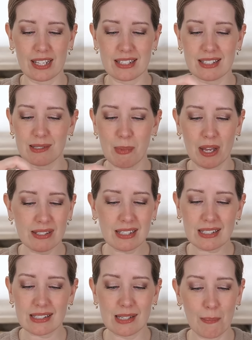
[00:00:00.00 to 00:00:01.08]
It smells
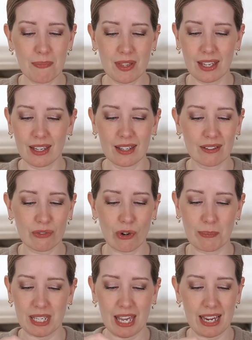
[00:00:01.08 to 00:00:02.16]
like something
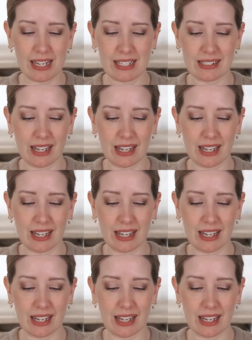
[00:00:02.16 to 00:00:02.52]
from the 80s.